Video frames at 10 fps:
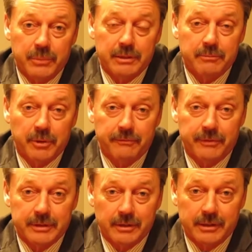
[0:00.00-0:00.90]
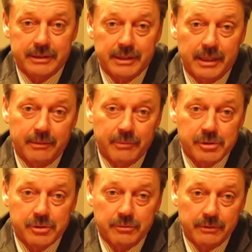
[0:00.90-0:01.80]
being perfect all the time
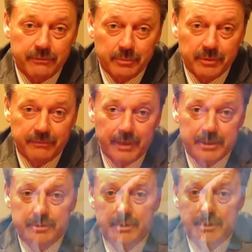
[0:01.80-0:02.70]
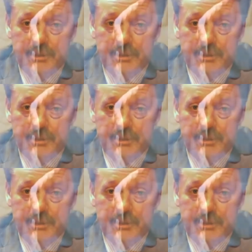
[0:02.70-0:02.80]
and shooting for perfection all